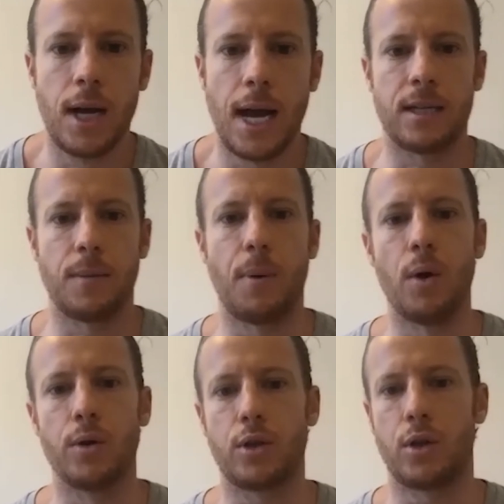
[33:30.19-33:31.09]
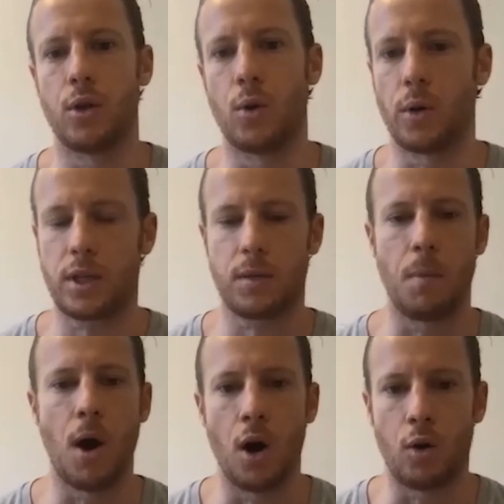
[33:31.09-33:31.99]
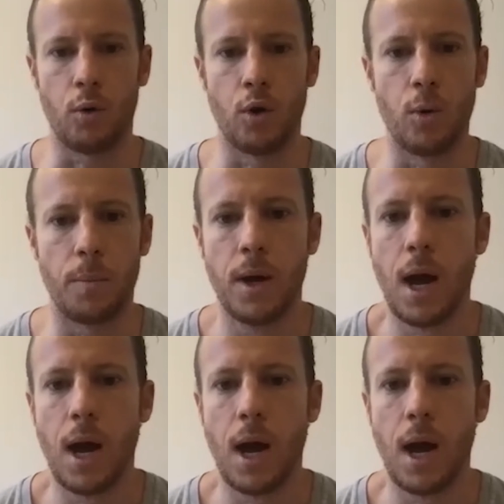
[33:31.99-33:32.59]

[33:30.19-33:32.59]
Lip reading: as opposed to a small group